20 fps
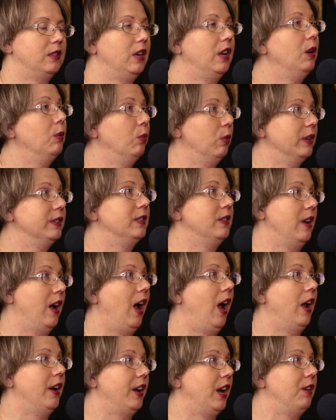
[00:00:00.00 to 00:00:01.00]
it was
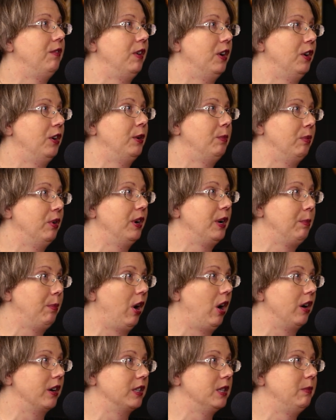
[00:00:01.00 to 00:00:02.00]
not a very pretty
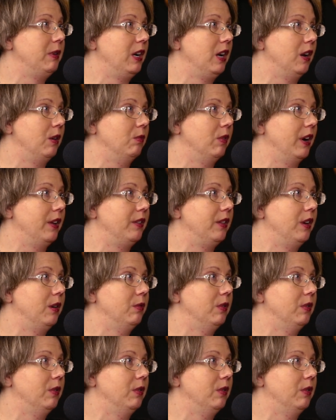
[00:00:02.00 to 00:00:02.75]
park to begin with. It